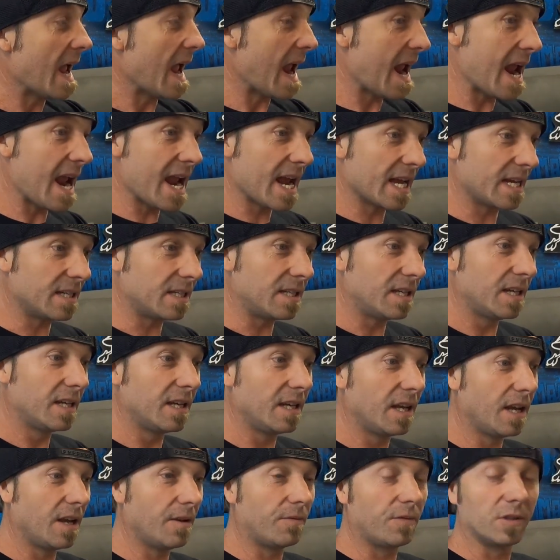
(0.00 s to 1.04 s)
And
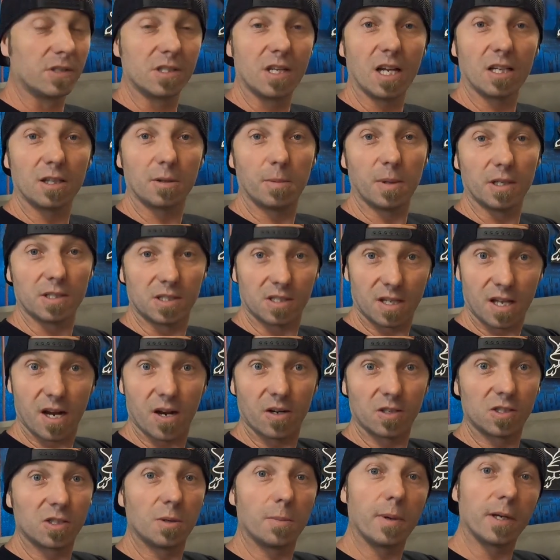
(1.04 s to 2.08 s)
if it's not the best
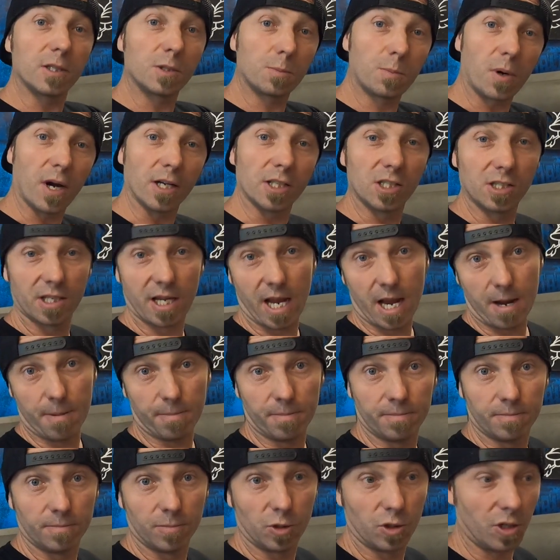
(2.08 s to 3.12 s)
there, it's the best priced cam.
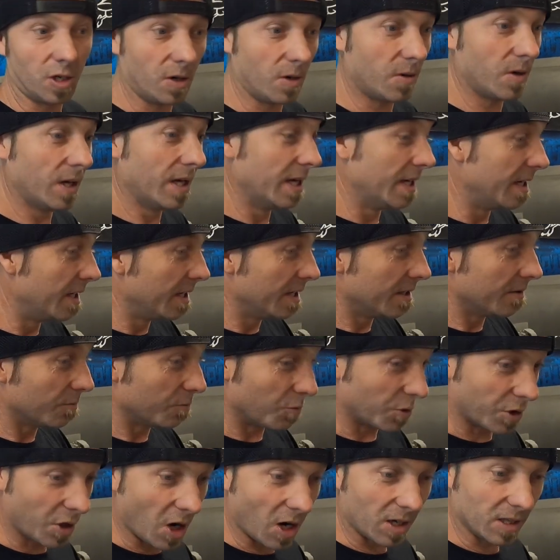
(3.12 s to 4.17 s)
So,
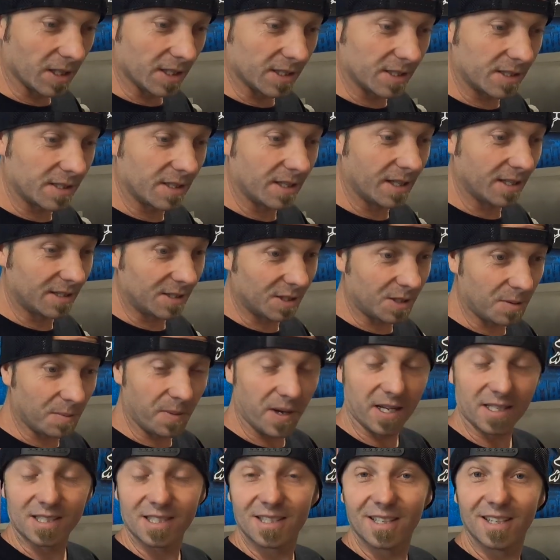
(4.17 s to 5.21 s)
regardless, it's the
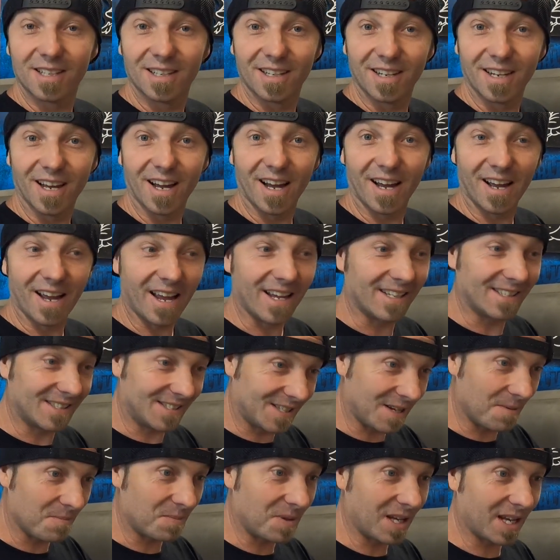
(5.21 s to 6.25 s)
best uh, at
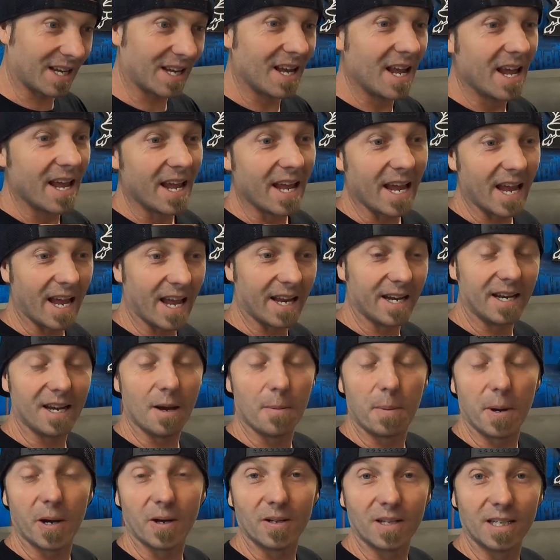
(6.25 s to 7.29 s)
something. And
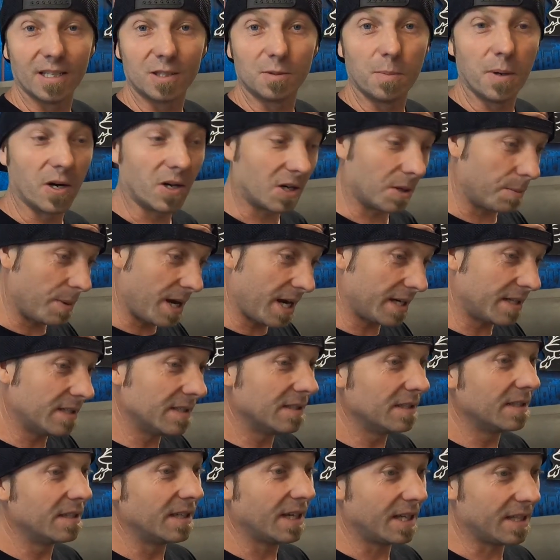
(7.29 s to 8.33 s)
apparently, it's American made,
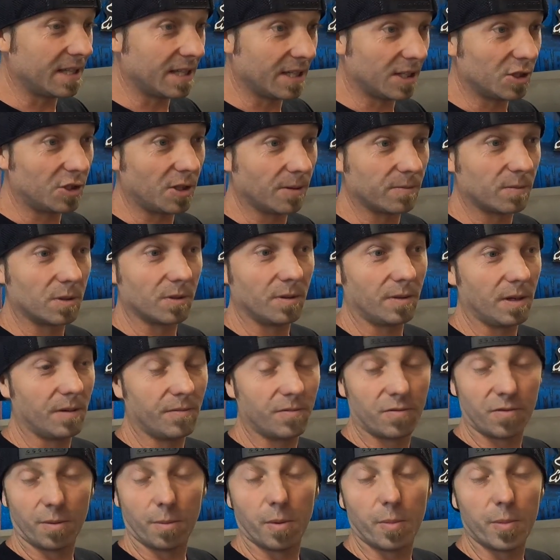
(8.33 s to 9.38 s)
and then it ships it
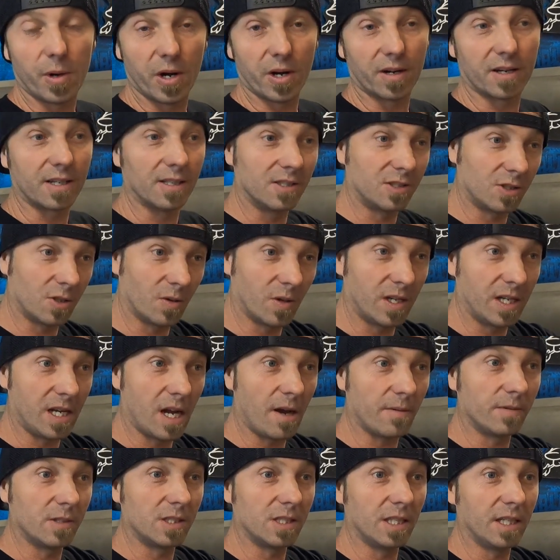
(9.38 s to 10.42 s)
from America. So he
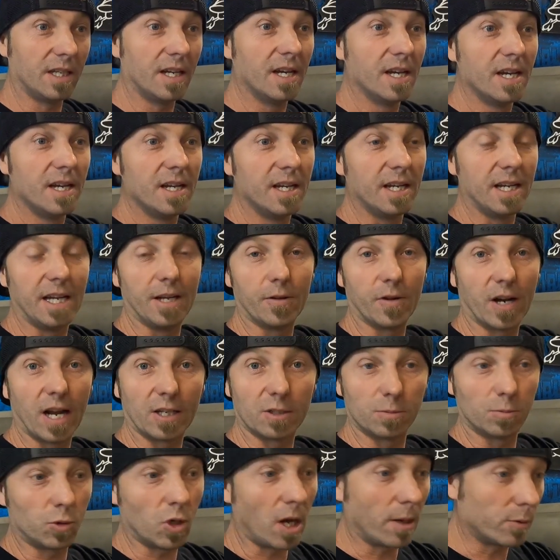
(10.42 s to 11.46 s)
obviously either
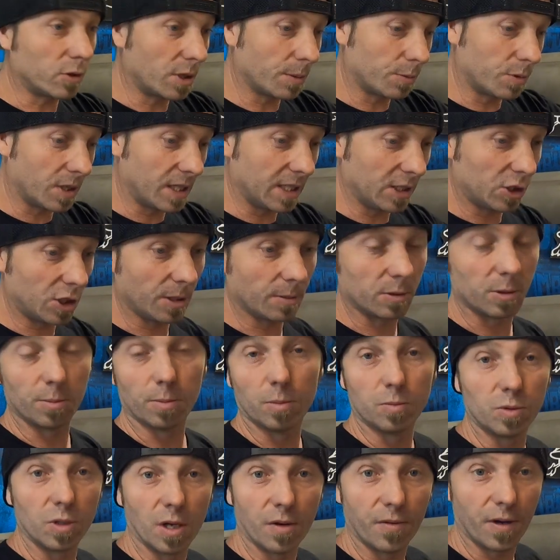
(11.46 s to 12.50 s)
has them drop shipped or he ships them
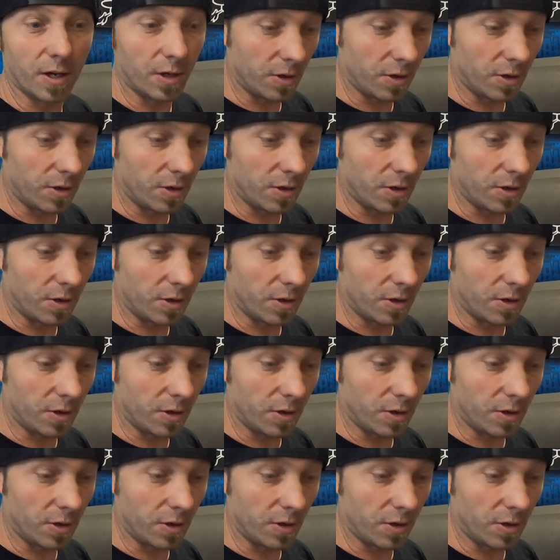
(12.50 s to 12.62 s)
himself.